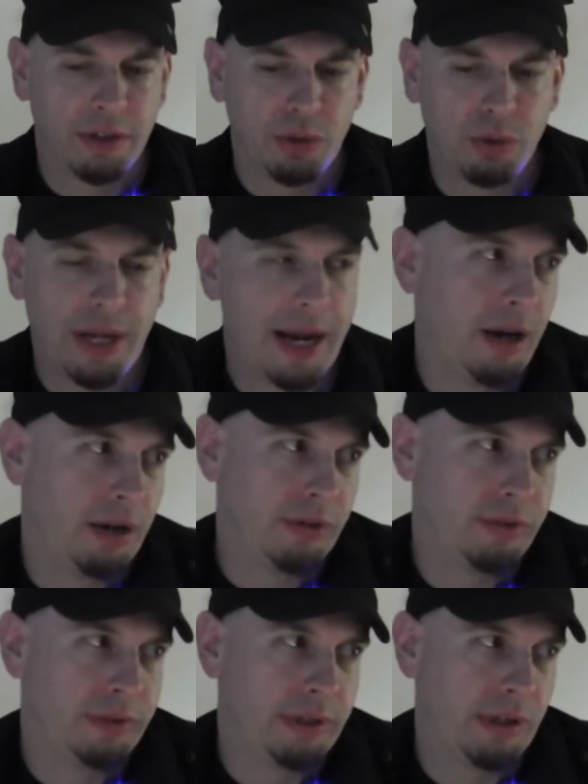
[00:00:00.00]
who
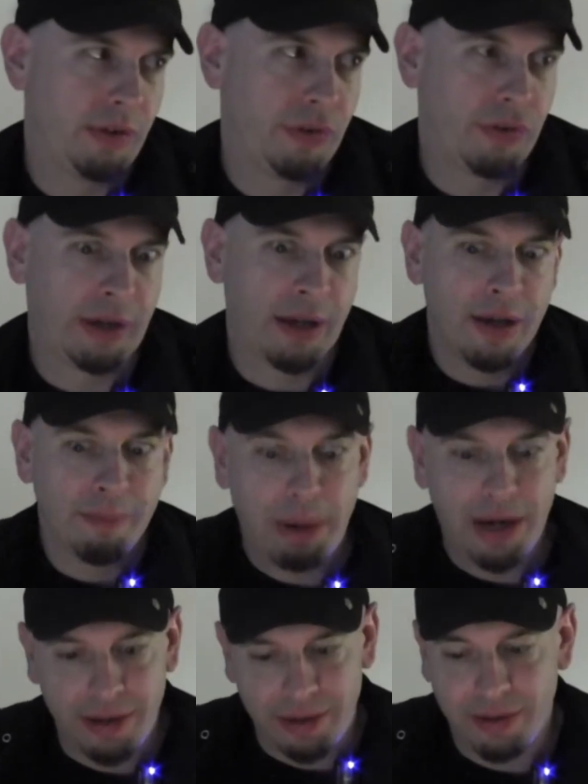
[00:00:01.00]
cares? It's like,
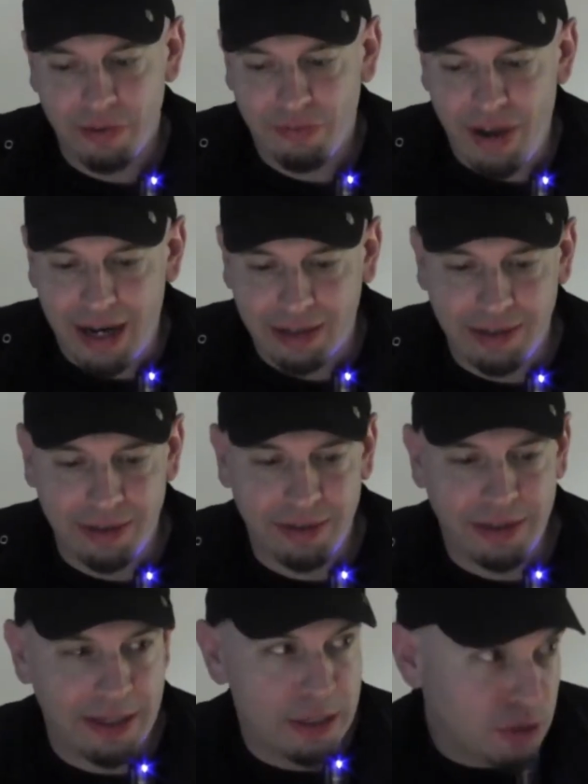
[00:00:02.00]
but the fact
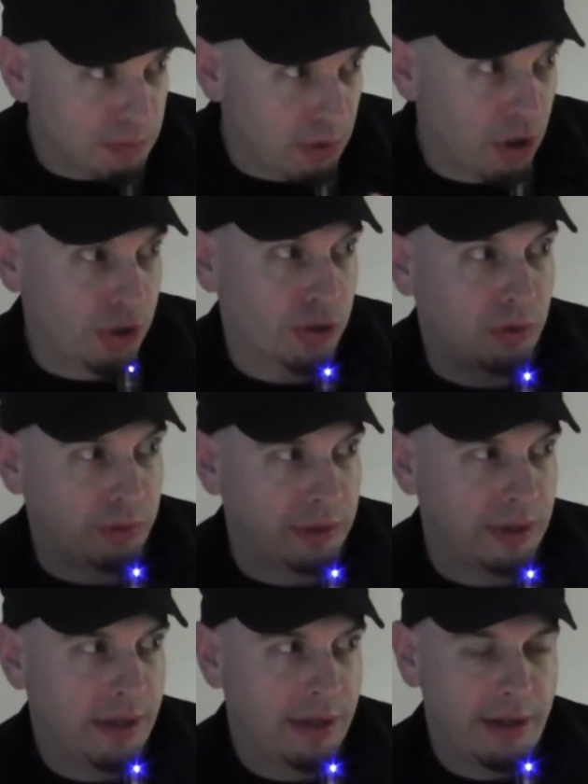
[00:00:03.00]
that it is emotional
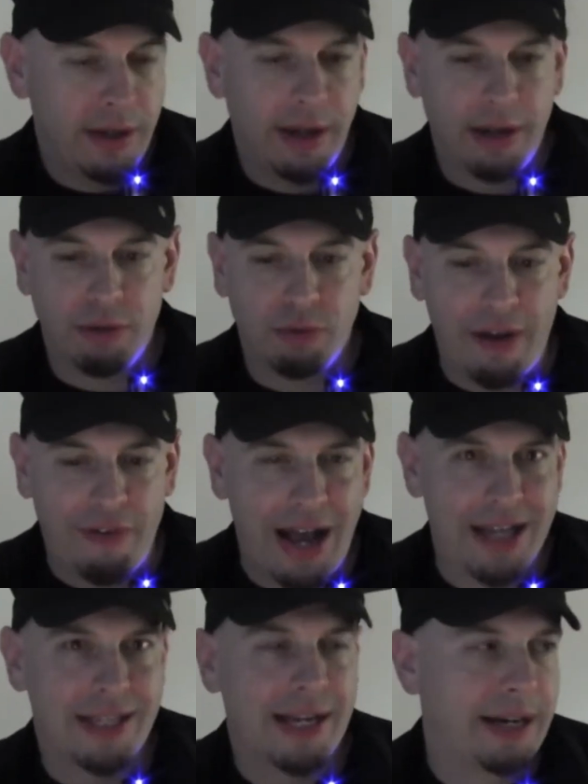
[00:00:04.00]
and Raph
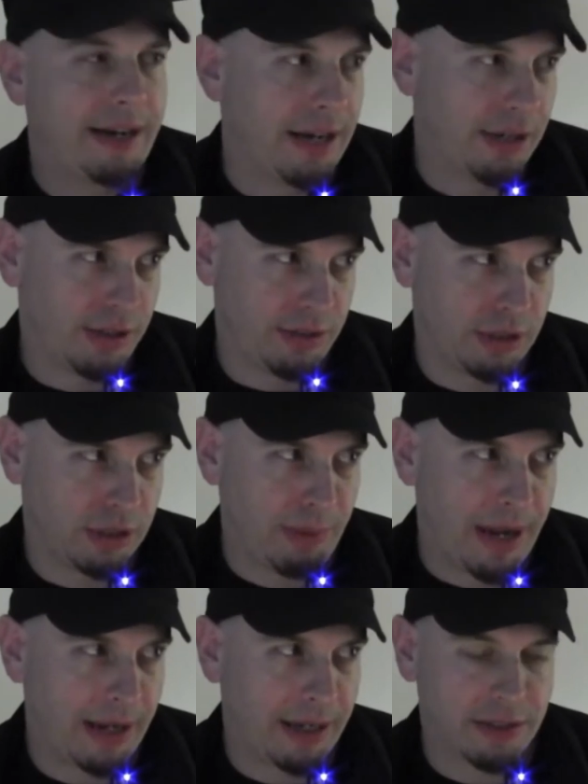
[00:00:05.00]
has that connection to
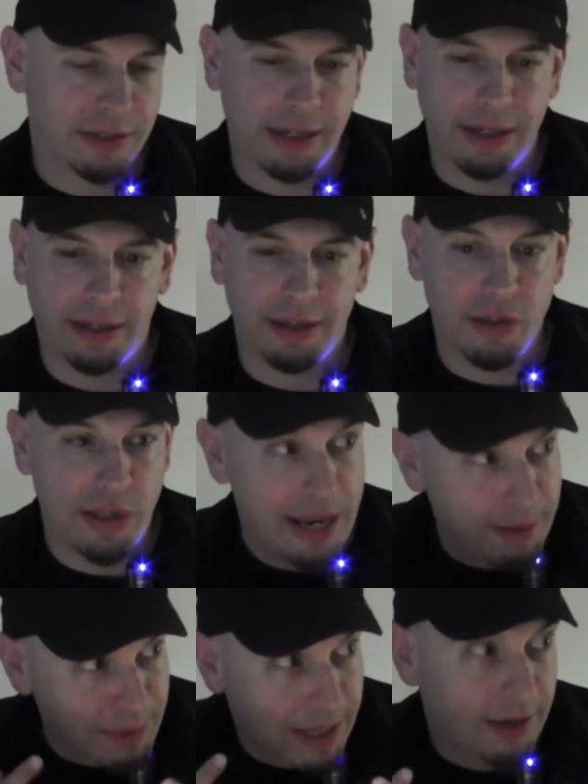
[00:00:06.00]
Spike, it's like,
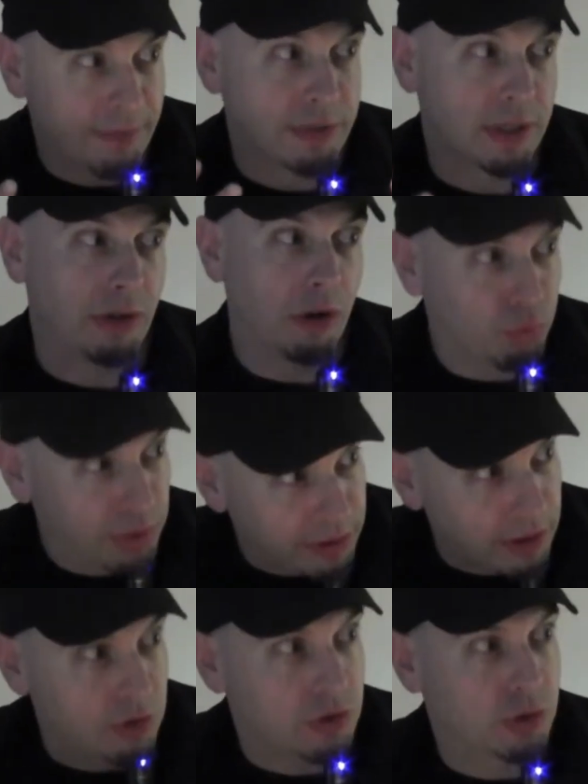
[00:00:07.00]
then it becomes a
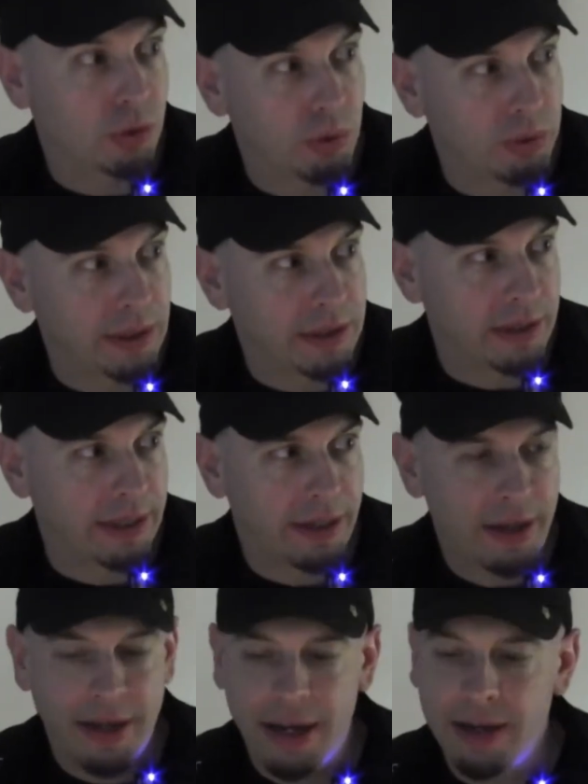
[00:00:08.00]
really good story. It's
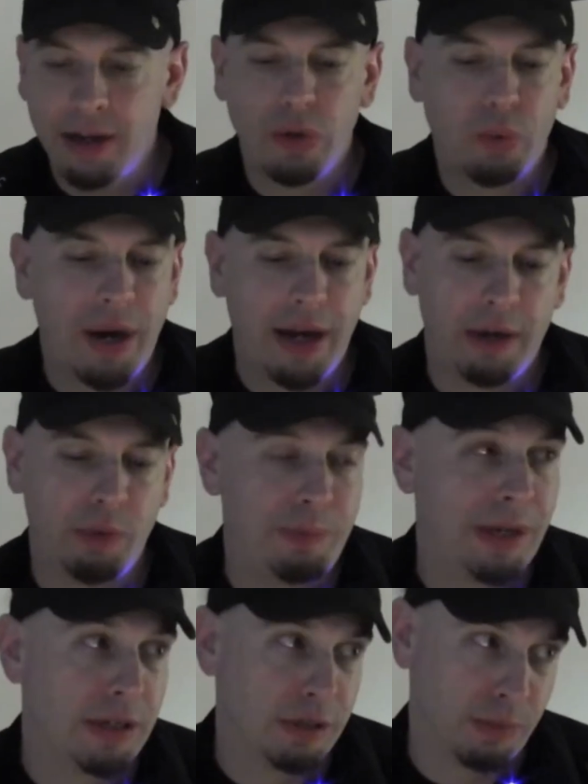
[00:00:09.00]
like, any other way, it
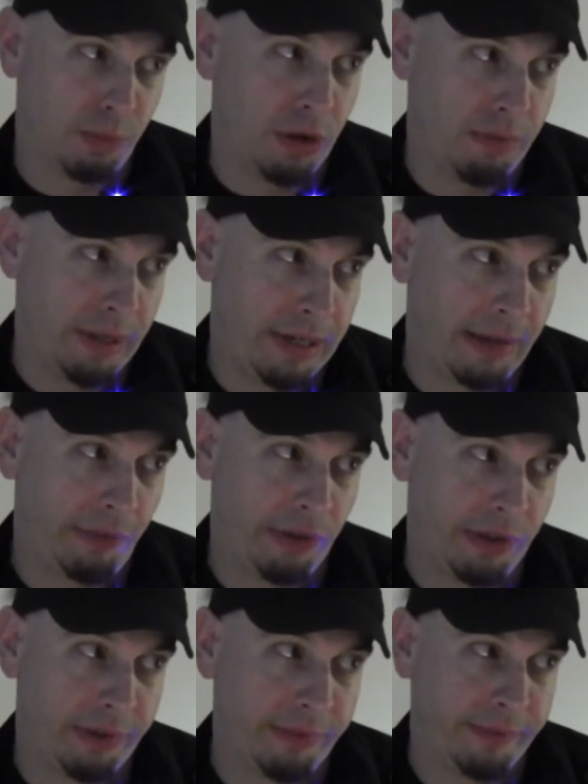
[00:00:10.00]
would be a disappointment, I
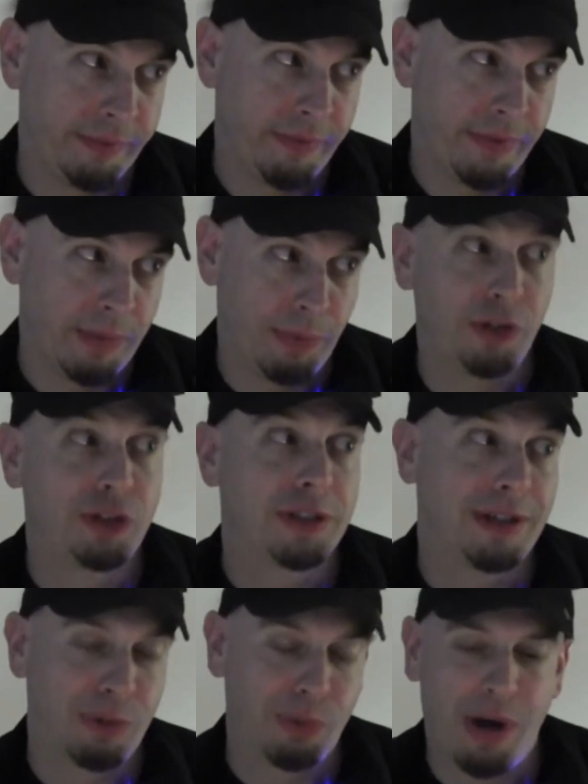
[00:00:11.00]
feel. But you'll
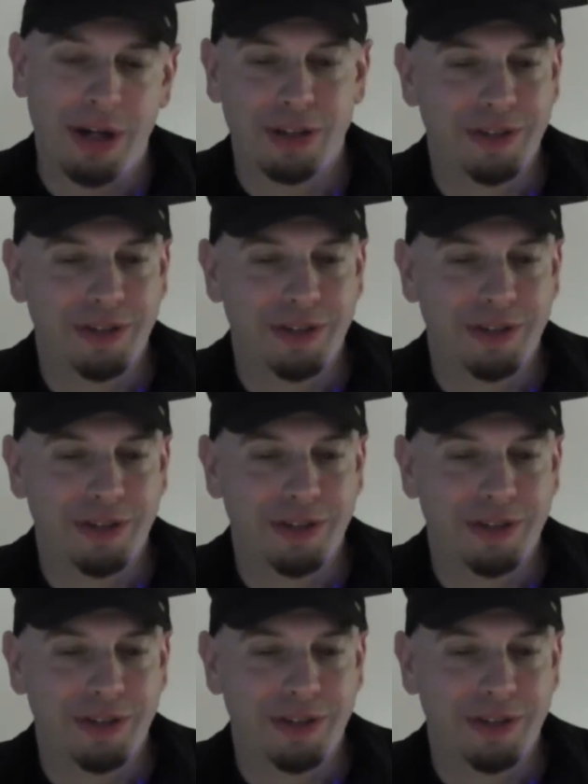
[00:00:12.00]
just have to watch it